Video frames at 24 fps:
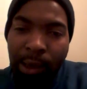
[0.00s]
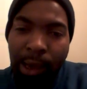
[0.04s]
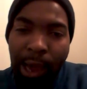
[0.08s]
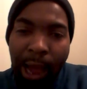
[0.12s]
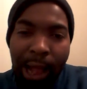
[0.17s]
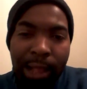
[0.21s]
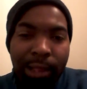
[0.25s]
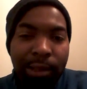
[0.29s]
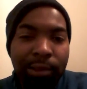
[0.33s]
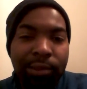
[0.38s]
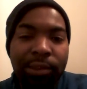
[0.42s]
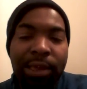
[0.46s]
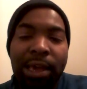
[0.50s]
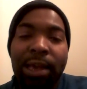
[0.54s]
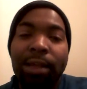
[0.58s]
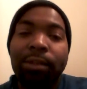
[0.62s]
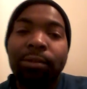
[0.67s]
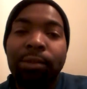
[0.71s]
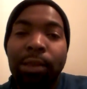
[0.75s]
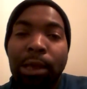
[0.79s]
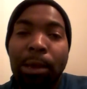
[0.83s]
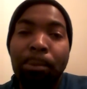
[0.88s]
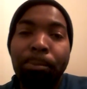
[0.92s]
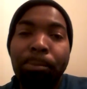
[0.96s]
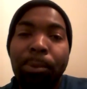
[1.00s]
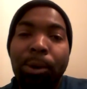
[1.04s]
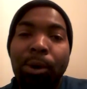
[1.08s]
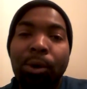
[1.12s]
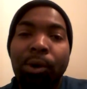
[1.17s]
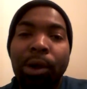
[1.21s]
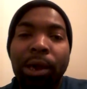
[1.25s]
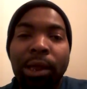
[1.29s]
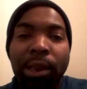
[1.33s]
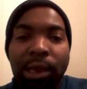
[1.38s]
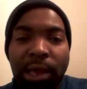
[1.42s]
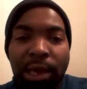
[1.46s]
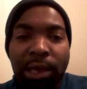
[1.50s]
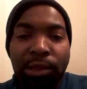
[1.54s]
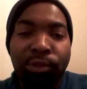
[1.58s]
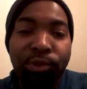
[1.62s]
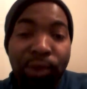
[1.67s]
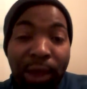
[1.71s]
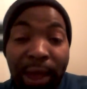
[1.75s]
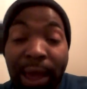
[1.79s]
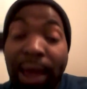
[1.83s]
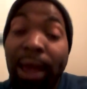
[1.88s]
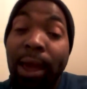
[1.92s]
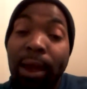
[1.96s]
at the same tempo in each
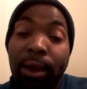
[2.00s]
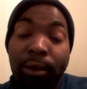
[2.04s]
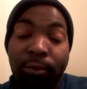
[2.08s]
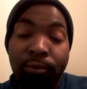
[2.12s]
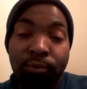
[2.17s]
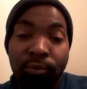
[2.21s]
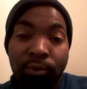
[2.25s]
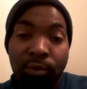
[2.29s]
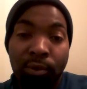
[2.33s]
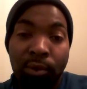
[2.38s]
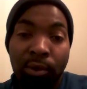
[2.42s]
half.